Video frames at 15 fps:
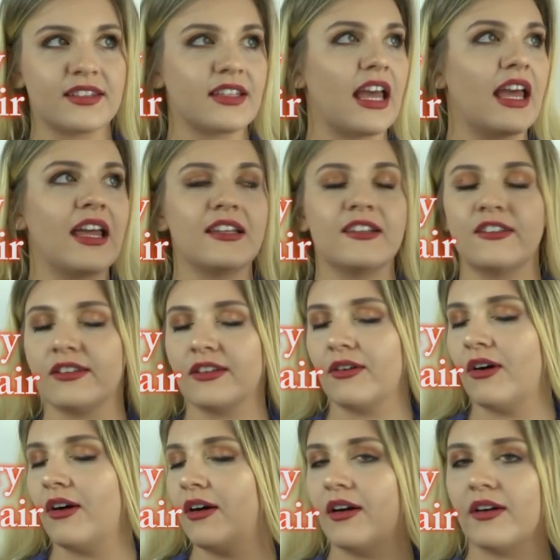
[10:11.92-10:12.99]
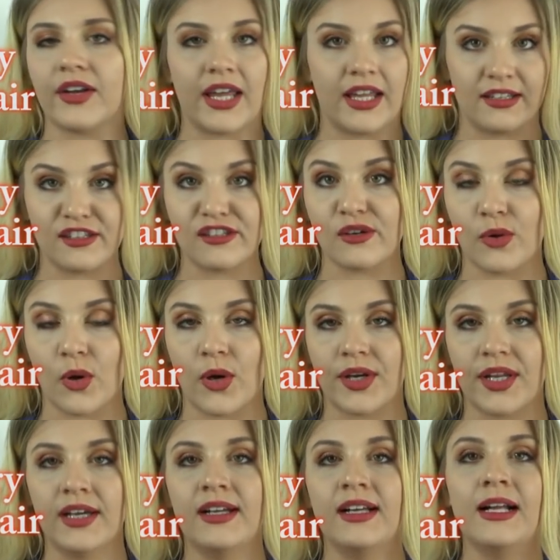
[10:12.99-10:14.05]
And so on and so
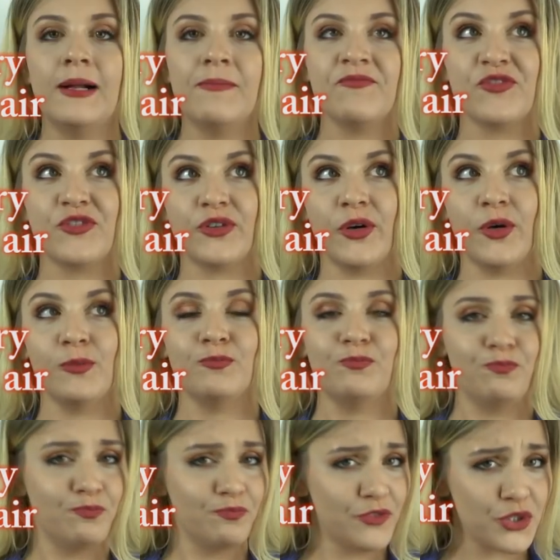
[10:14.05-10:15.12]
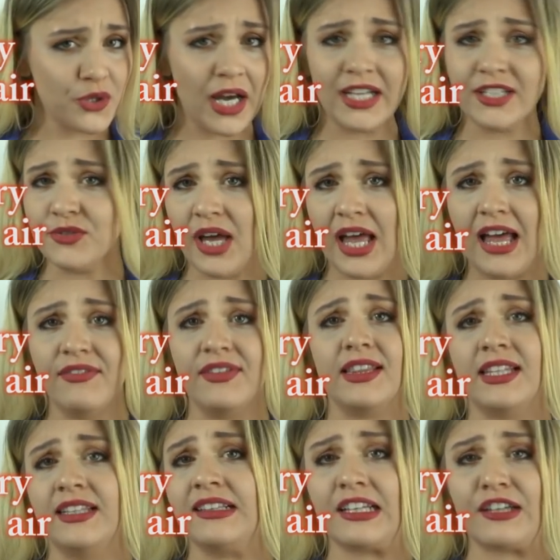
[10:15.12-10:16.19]
on. So try to have
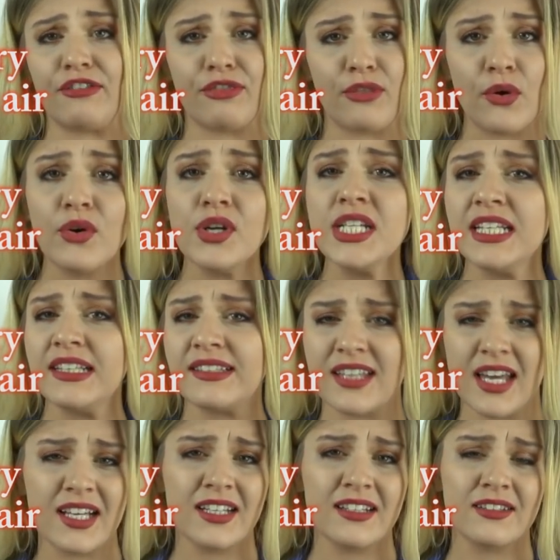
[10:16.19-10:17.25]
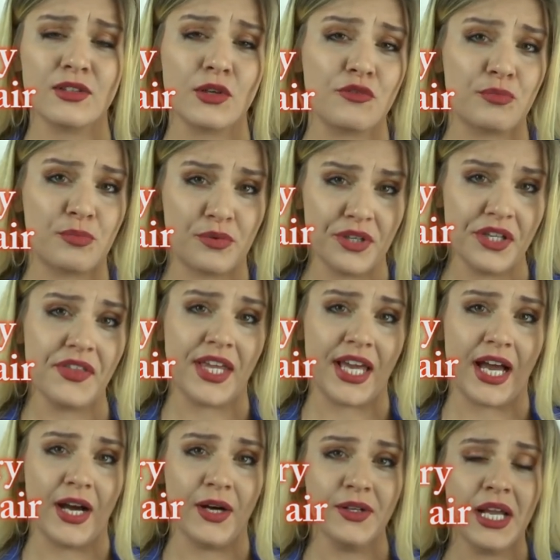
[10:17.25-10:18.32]
at least like 30 seconds of breathing
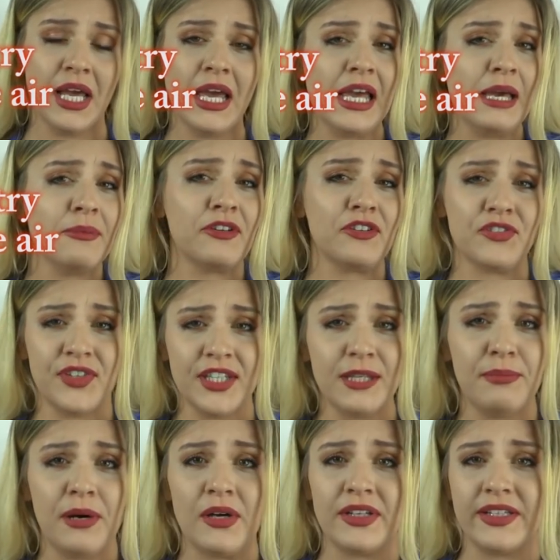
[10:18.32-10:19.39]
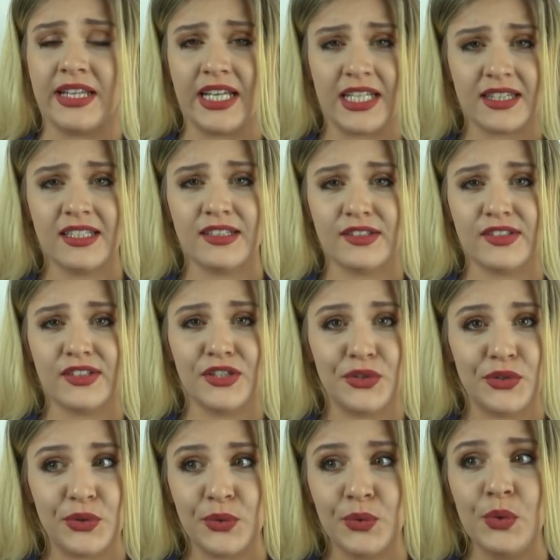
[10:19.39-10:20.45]
out, because think about it like this.
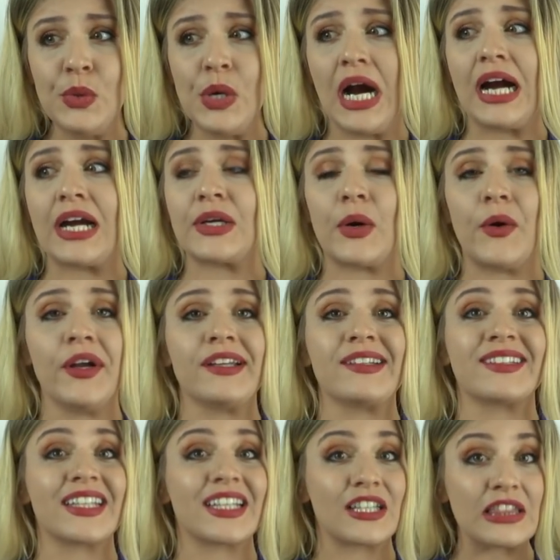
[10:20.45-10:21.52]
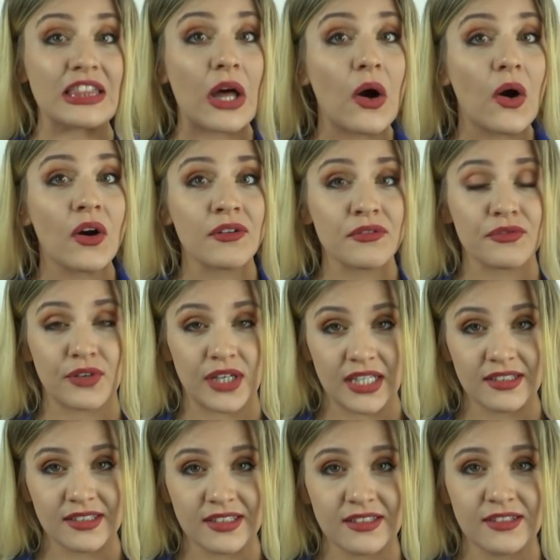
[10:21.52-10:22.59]
You are going to sing long
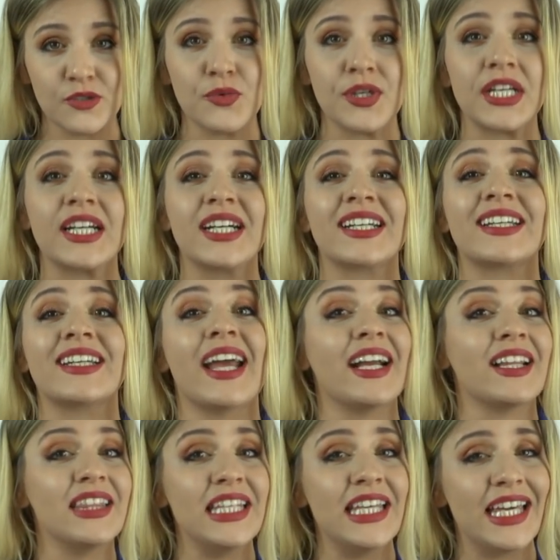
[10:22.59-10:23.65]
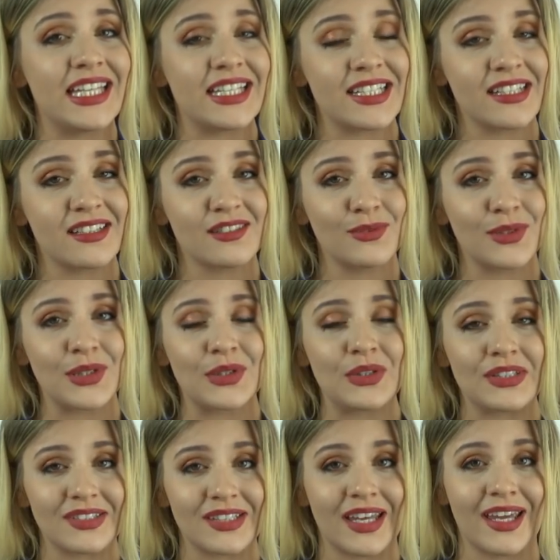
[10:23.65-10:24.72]
phrases. You want to connect the endings when you
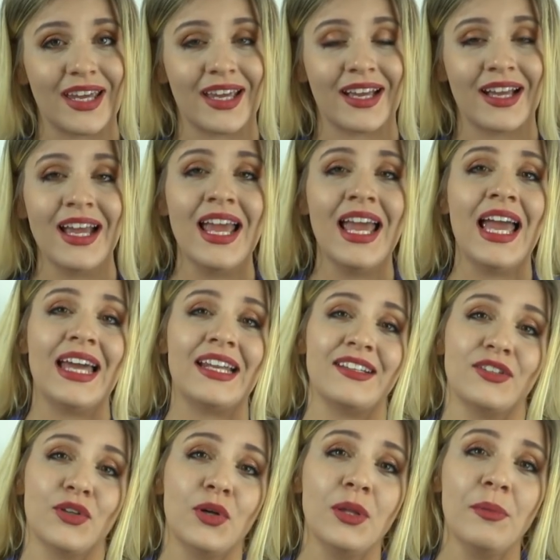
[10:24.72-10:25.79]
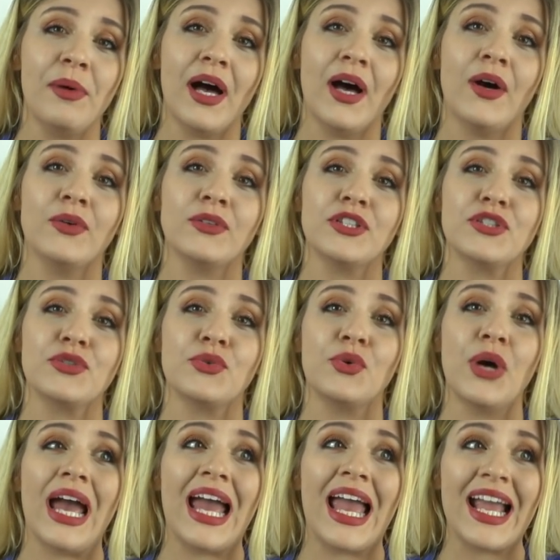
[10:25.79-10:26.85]
sing, and it's all about
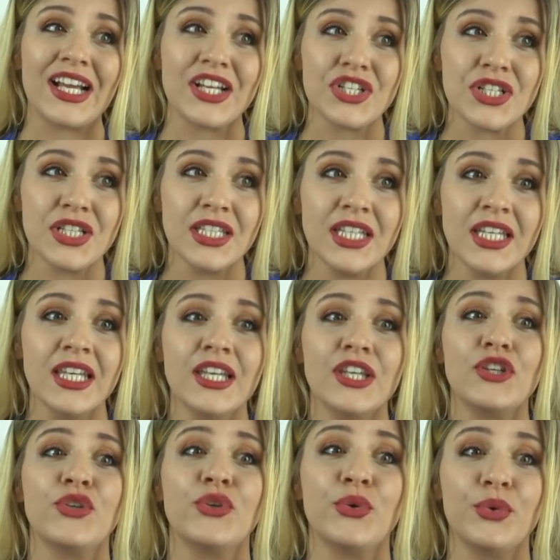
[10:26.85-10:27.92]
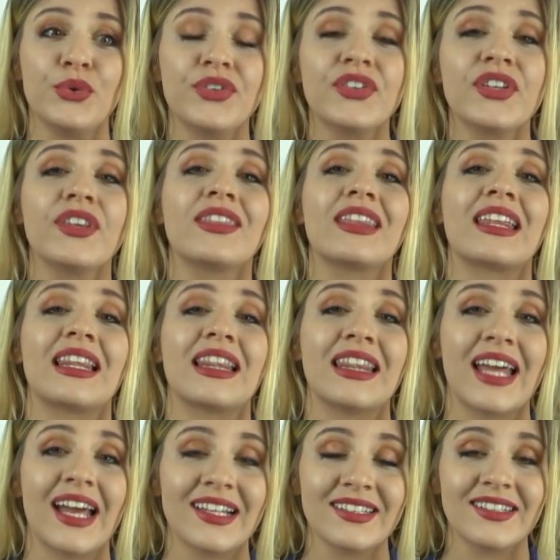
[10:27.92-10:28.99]
to actually use the
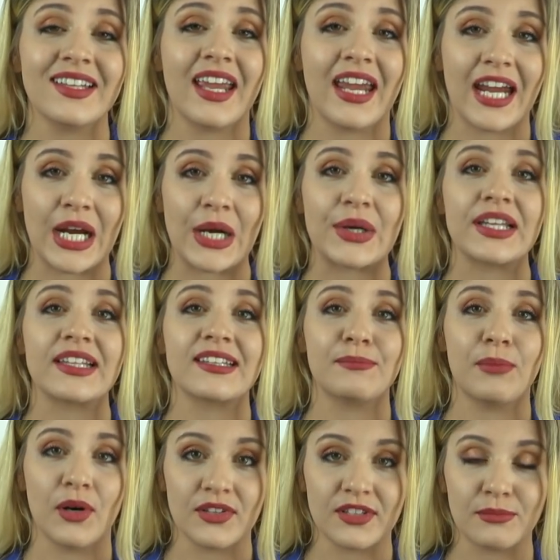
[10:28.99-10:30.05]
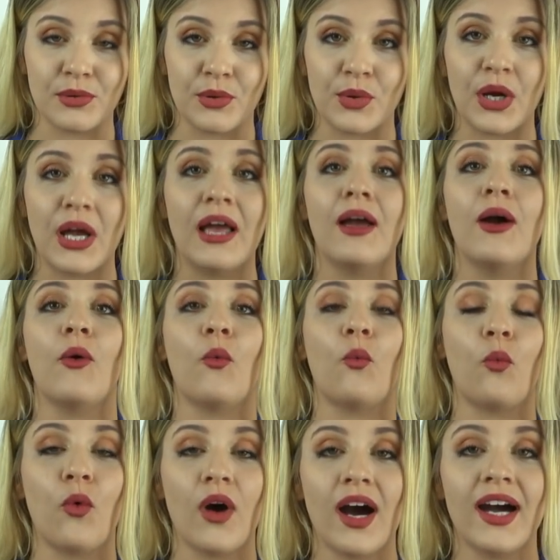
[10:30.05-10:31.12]
less air as possible.
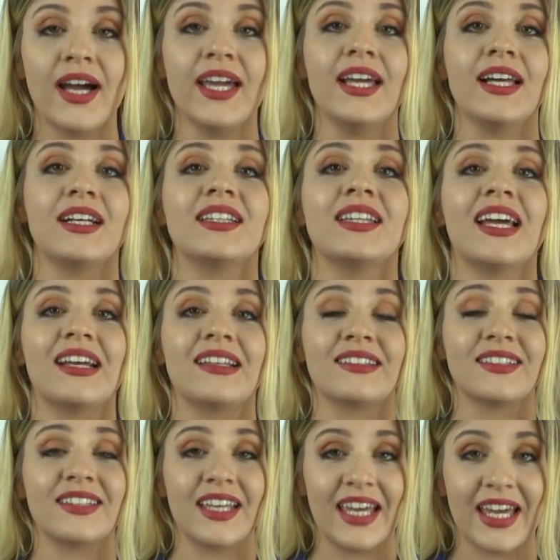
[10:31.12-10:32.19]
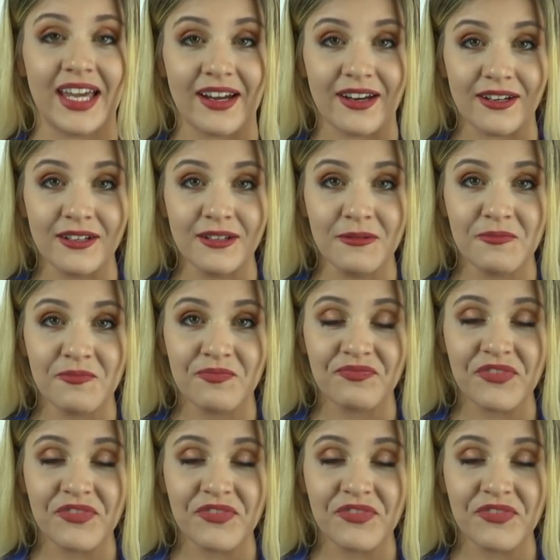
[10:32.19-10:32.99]
Why less air?